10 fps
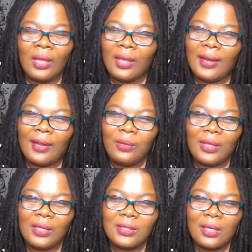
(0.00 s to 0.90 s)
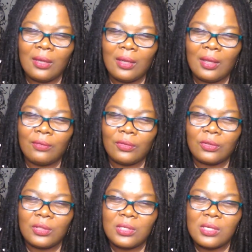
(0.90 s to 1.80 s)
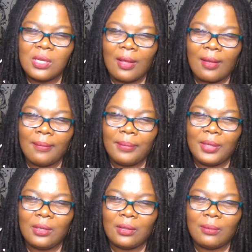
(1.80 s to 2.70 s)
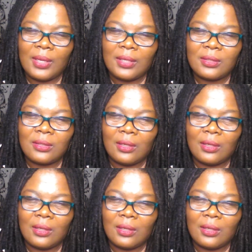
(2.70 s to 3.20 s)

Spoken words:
I don't think it's gonna ever stop being a mess.